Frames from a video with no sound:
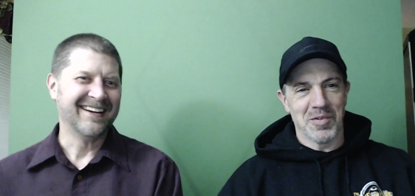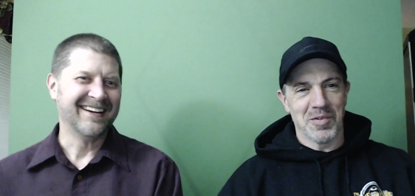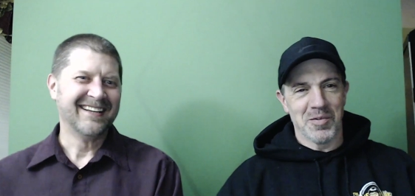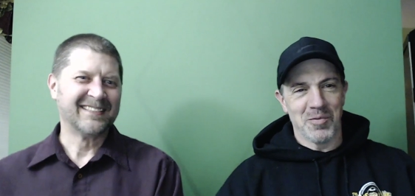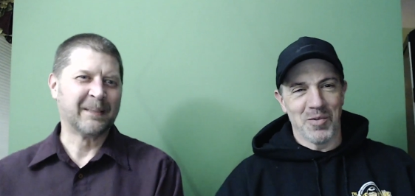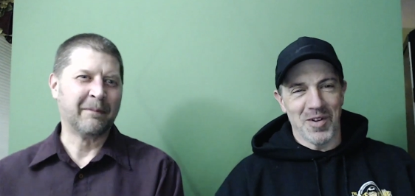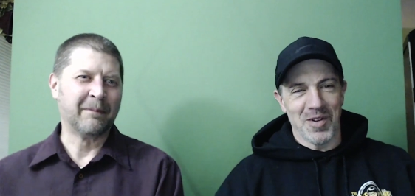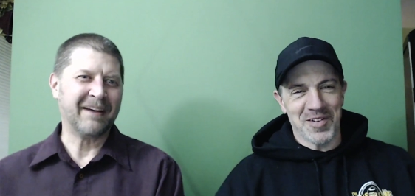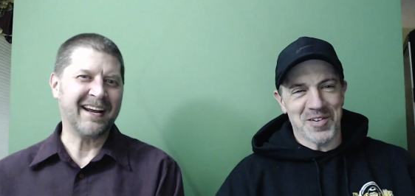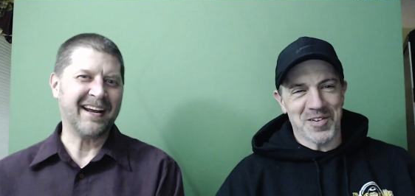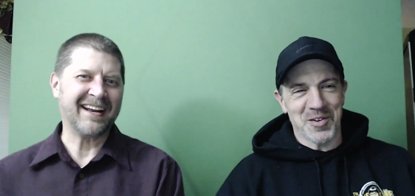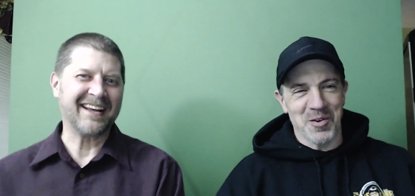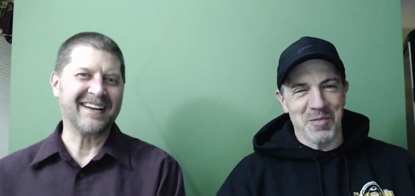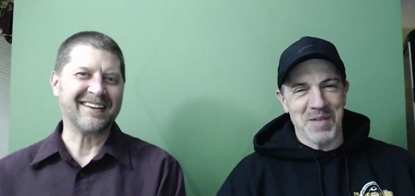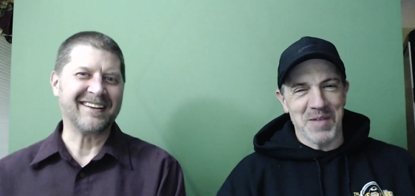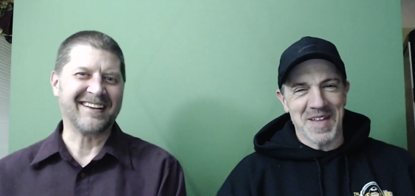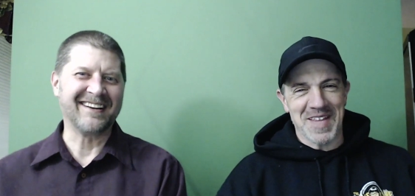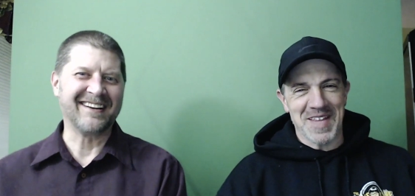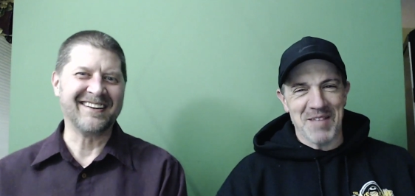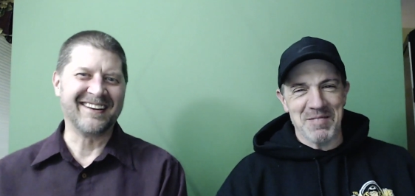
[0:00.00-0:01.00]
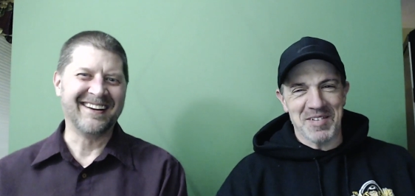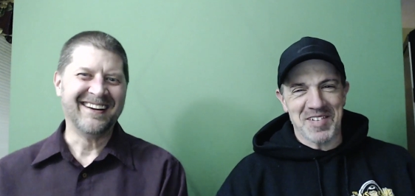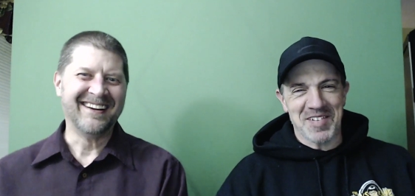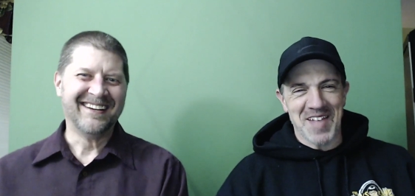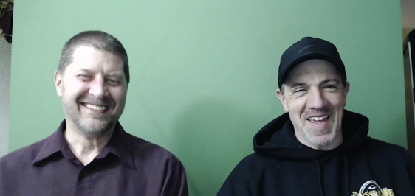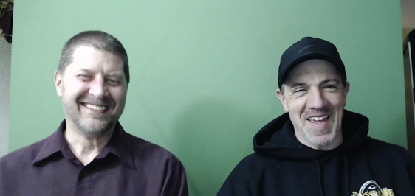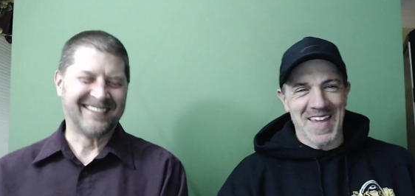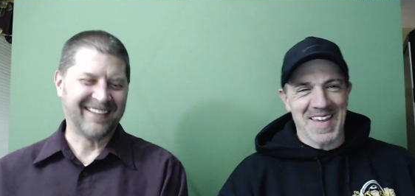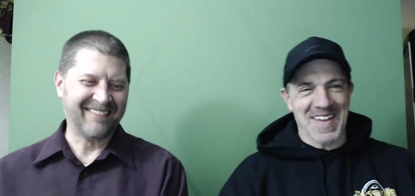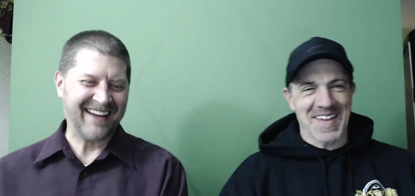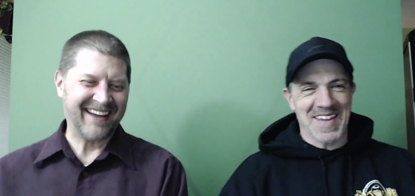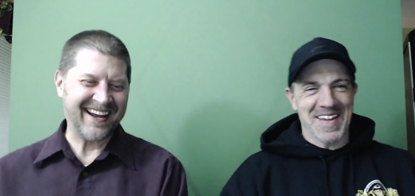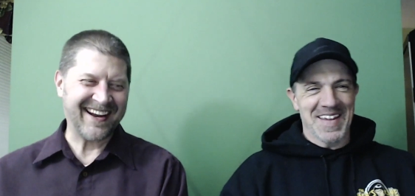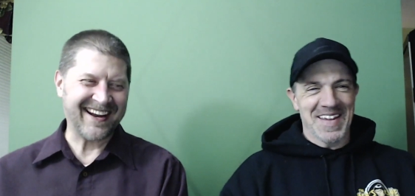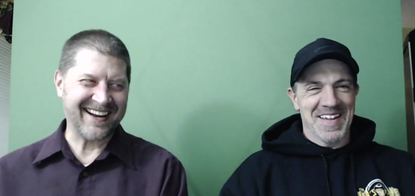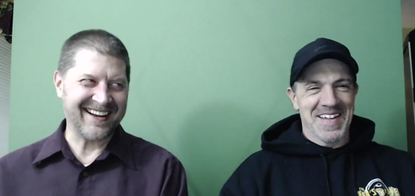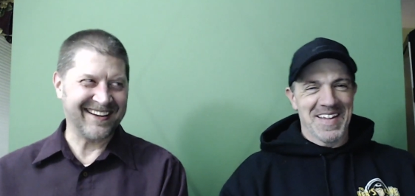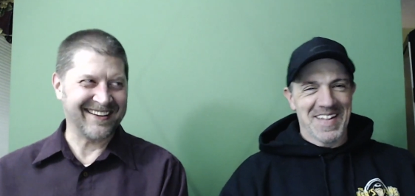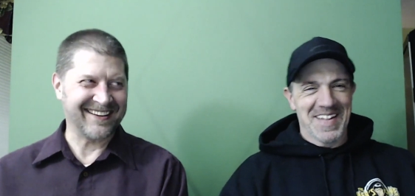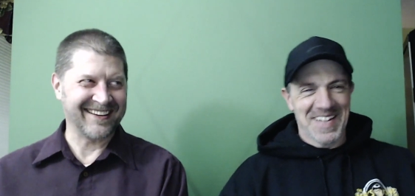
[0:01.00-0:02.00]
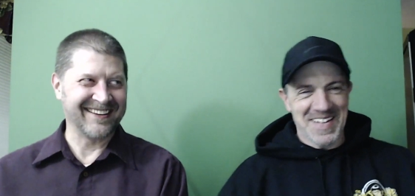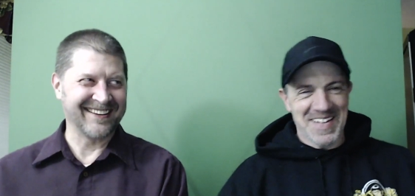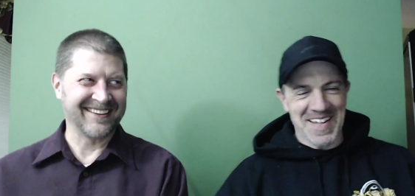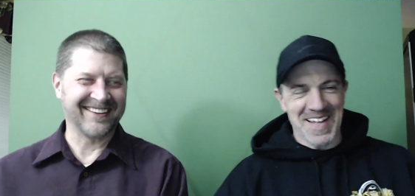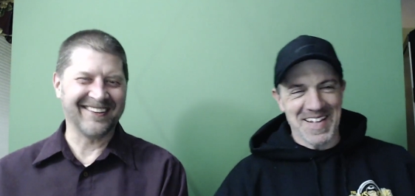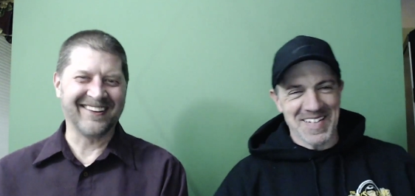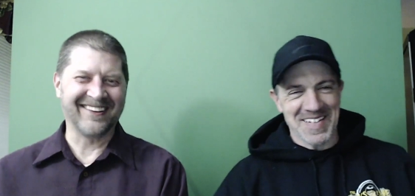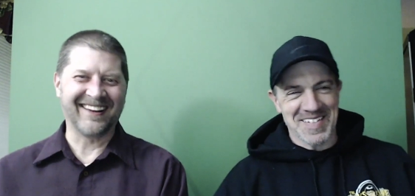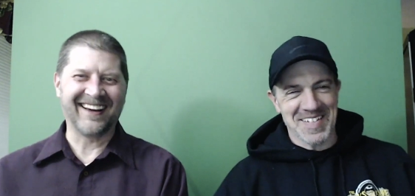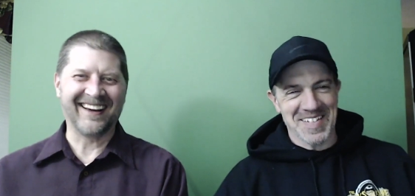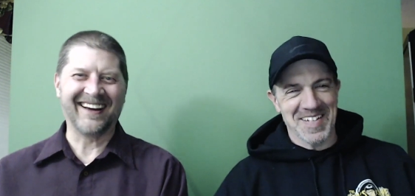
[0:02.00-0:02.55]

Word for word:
Speaker 1: some well, so idiot, don't make that mistake. Some idiot didn't yeah, do that.